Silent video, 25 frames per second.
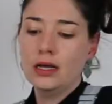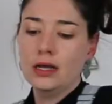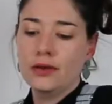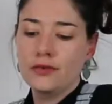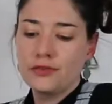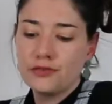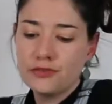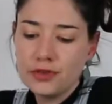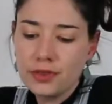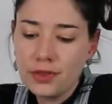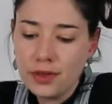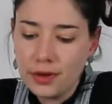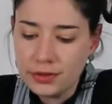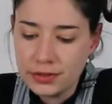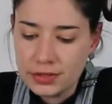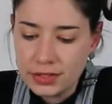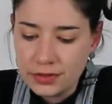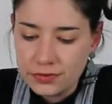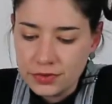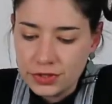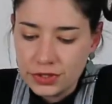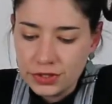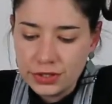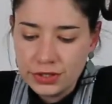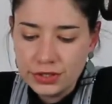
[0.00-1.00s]
For those
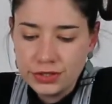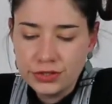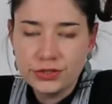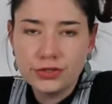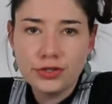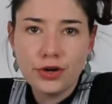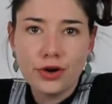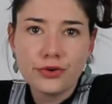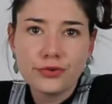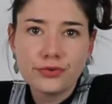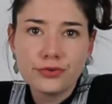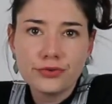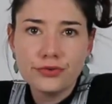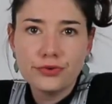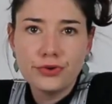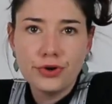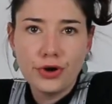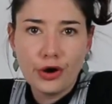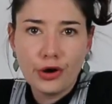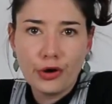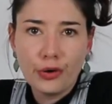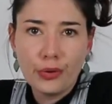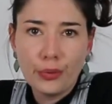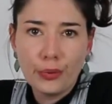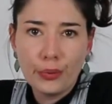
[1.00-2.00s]
of you who don't
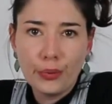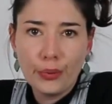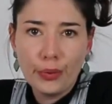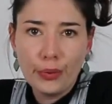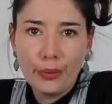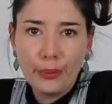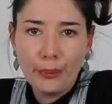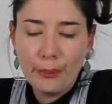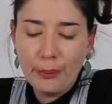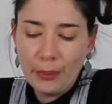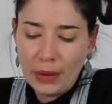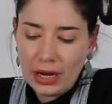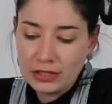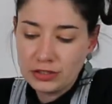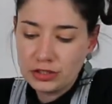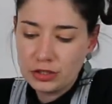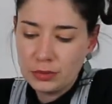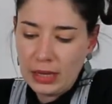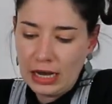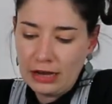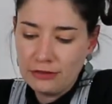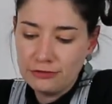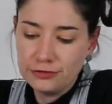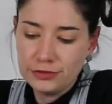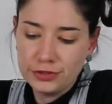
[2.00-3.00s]
know much
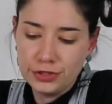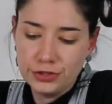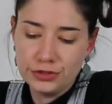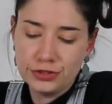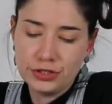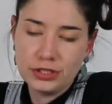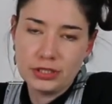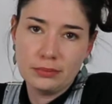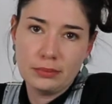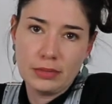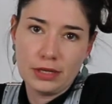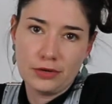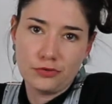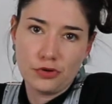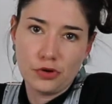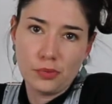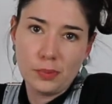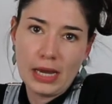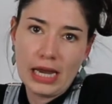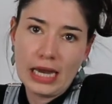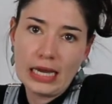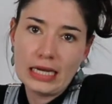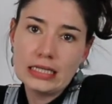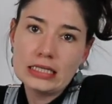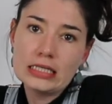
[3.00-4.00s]
about Fusion Mineral
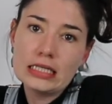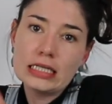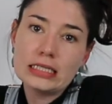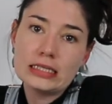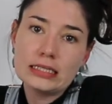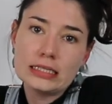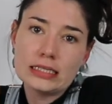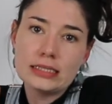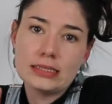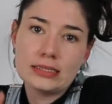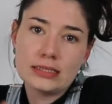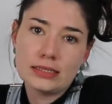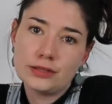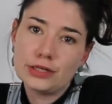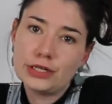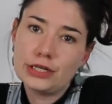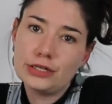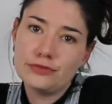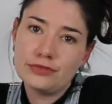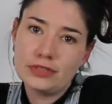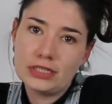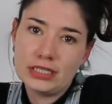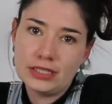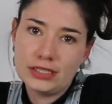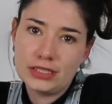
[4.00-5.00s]
Paint, it's a
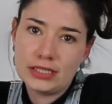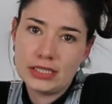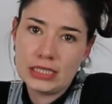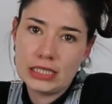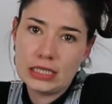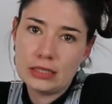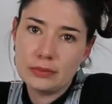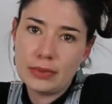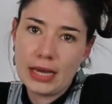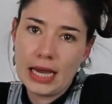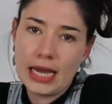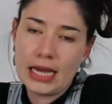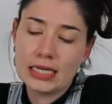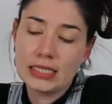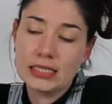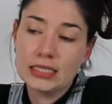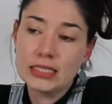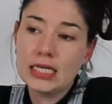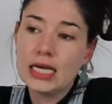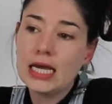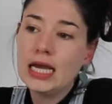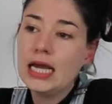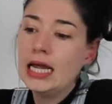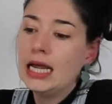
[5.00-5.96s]
0 VOC paint.